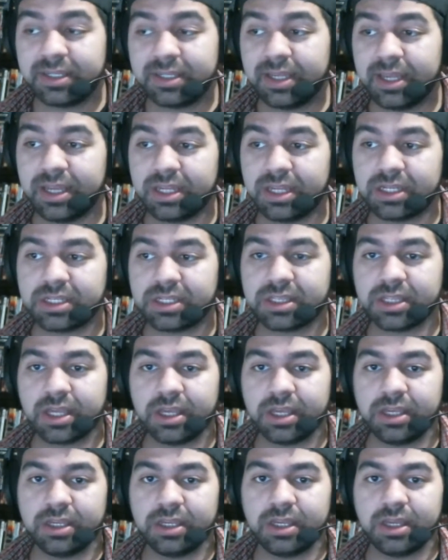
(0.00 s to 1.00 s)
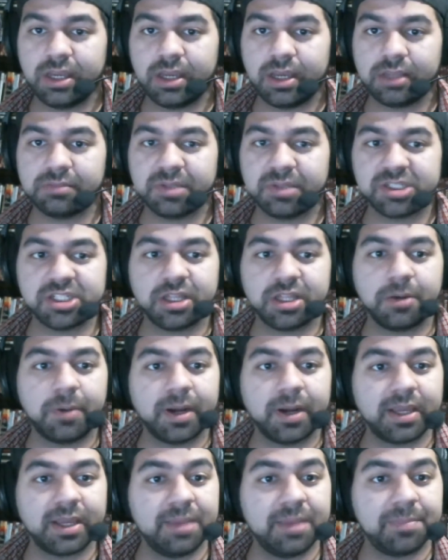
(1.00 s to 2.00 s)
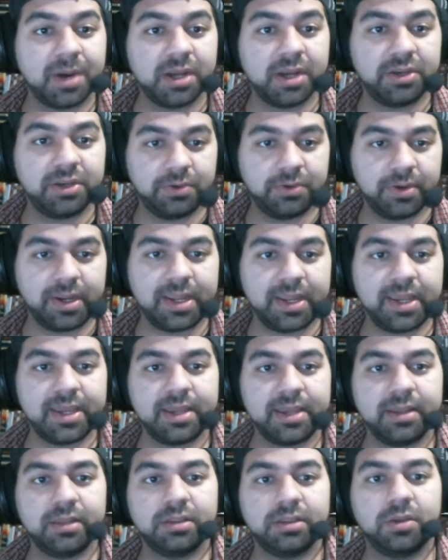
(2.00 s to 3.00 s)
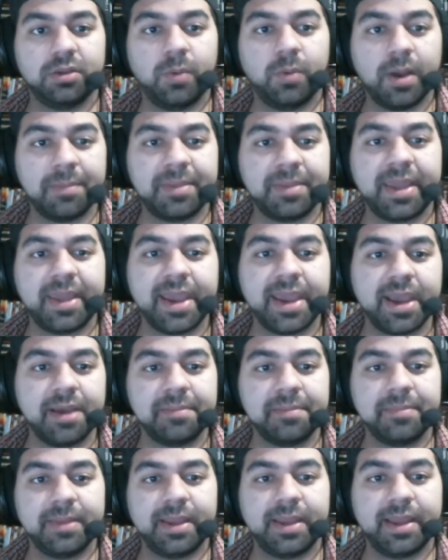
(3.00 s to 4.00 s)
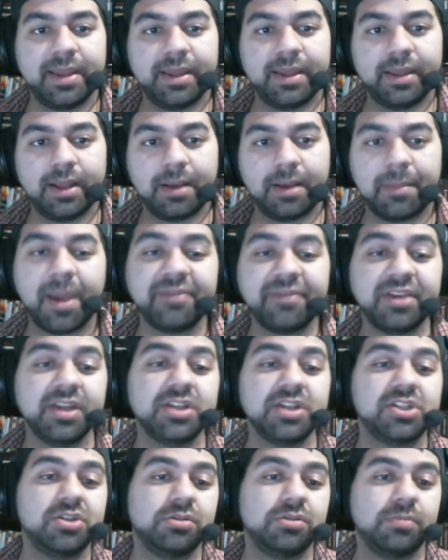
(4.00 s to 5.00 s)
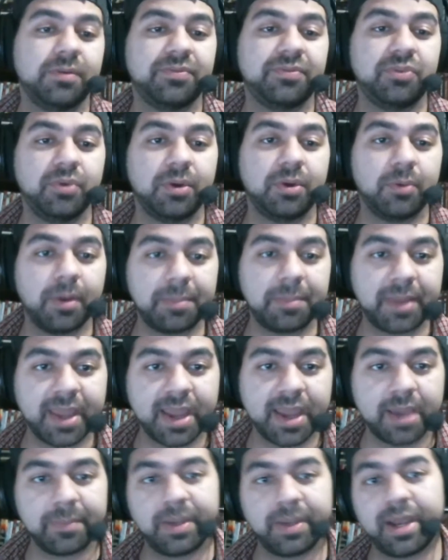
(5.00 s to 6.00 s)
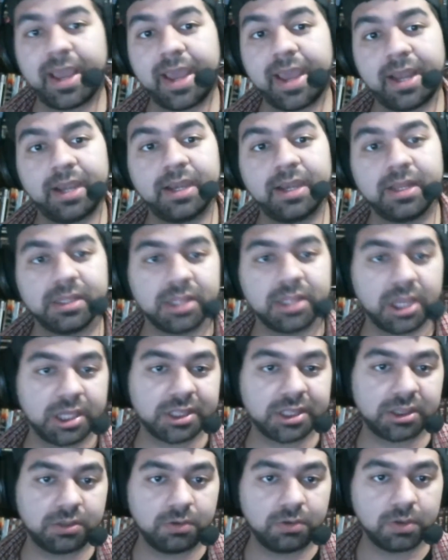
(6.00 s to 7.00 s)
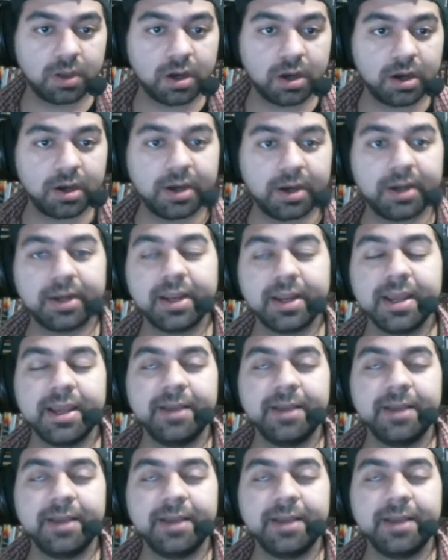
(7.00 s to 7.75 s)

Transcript: It's as much as I want to keep on doing it, the webcam, and I'm having issues with doing webcam, and the editing takes too long.